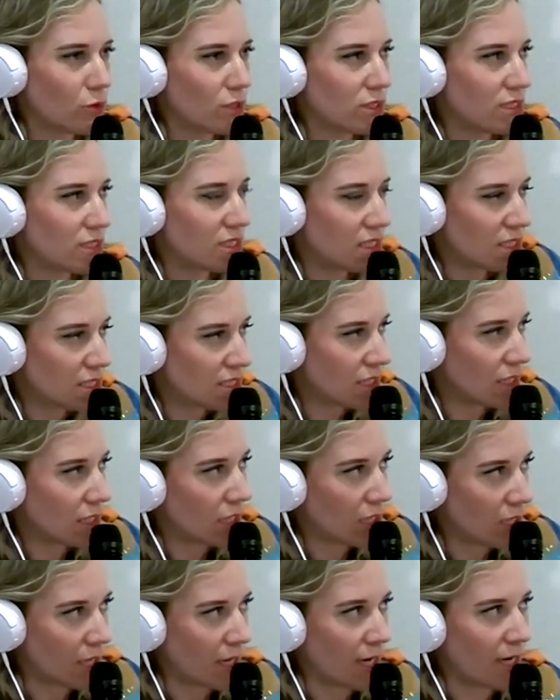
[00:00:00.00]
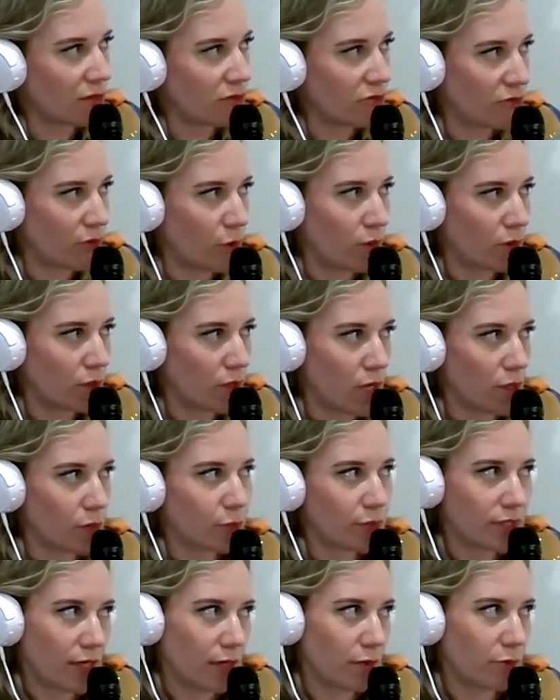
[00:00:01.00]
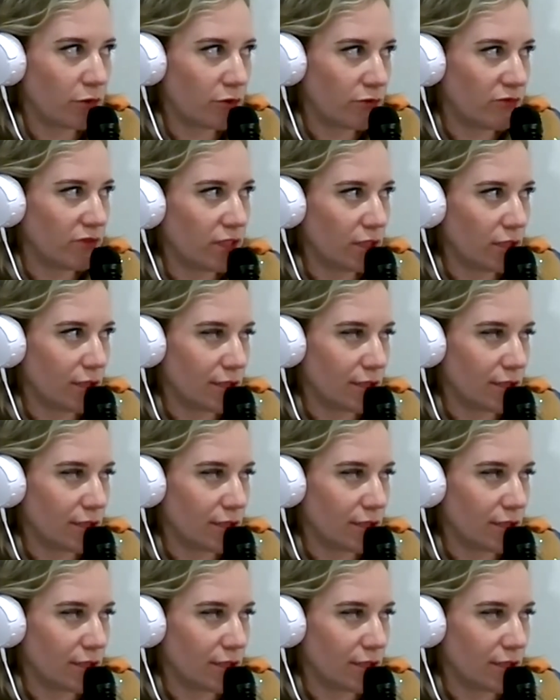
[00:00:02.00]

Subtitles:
What does it kind of go along with that movie?